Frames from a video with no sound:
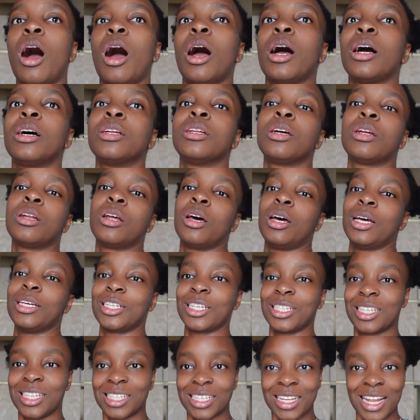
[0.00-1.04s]
I don't know, it's
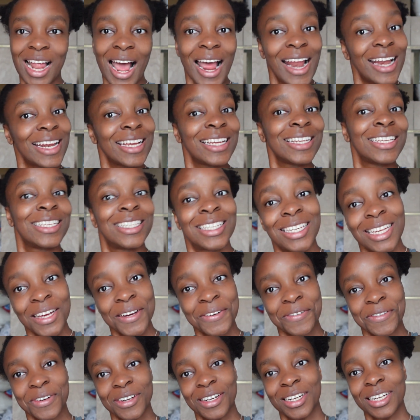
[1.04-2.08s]
just slightly
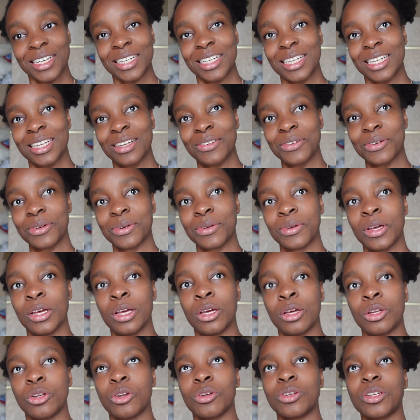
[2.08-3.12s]
different to,
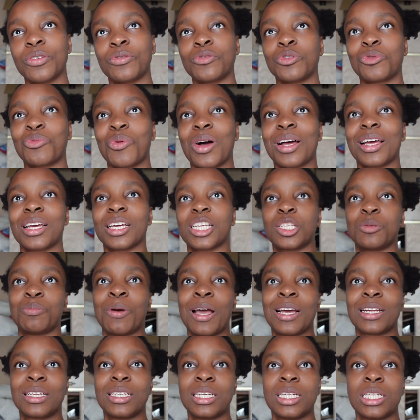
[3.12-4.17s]
not different to what I
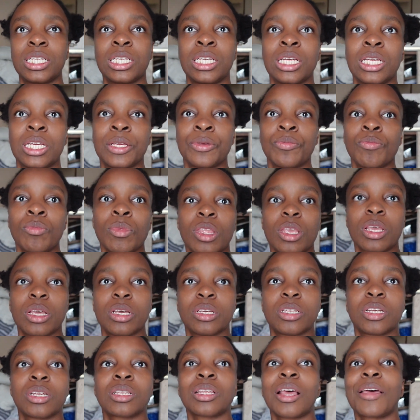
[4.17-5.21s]
expected.
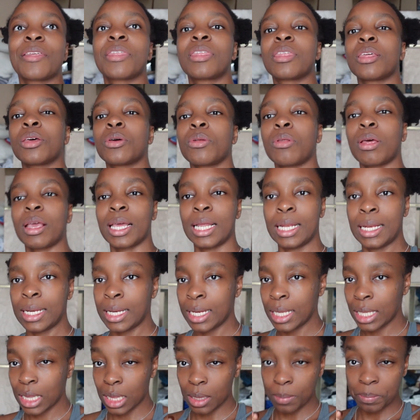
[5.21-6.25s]
It's just, I feel like a
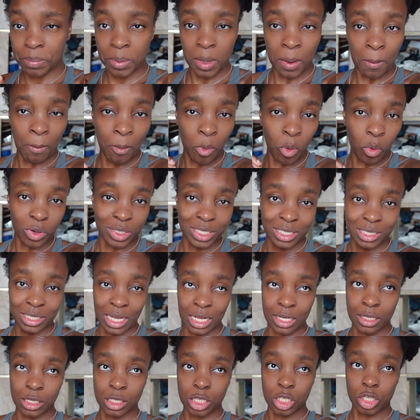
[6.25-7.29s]
little bit more
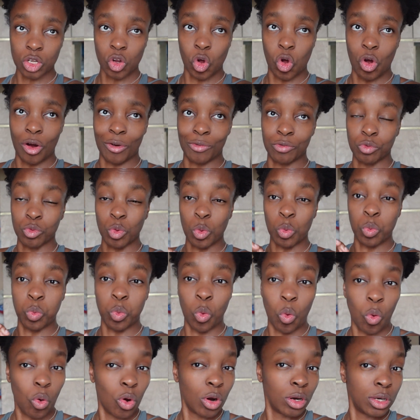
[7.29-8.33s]
sense of
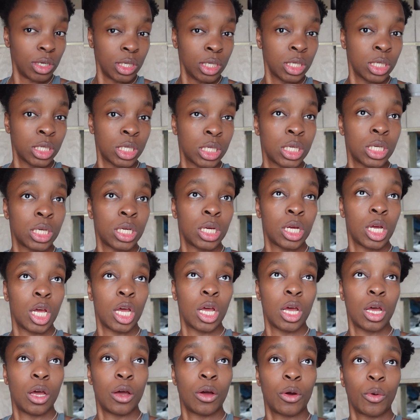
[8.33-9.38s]
reward
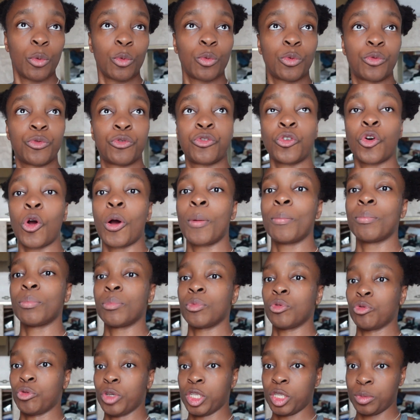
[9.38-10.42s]

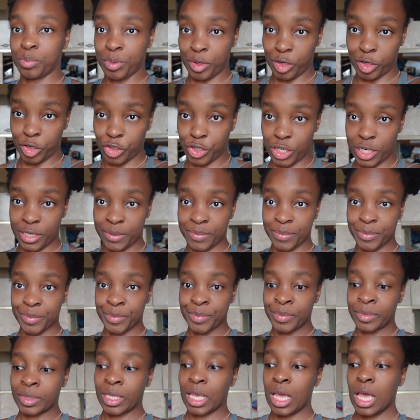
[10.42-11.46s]
from respiratory.
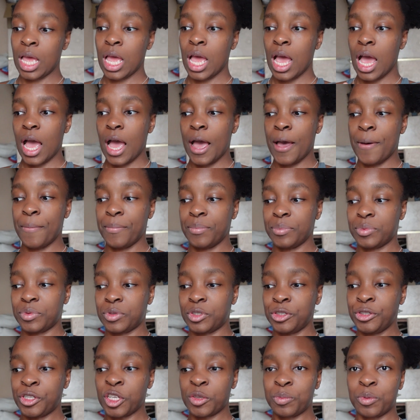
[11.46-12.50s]

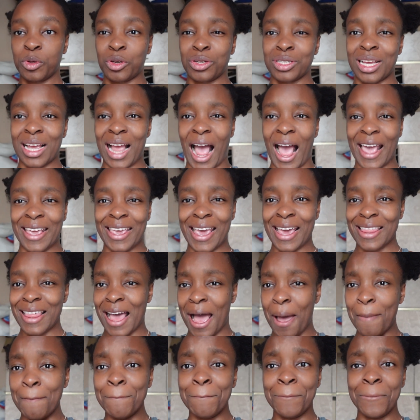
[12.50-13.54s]
Just because I get
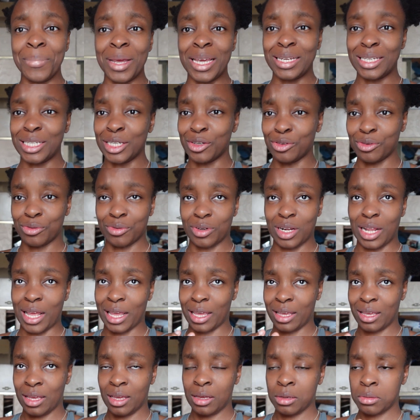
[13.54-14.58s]
that immediate,
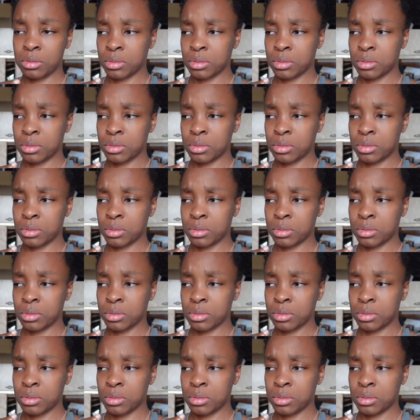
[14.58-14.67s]
like,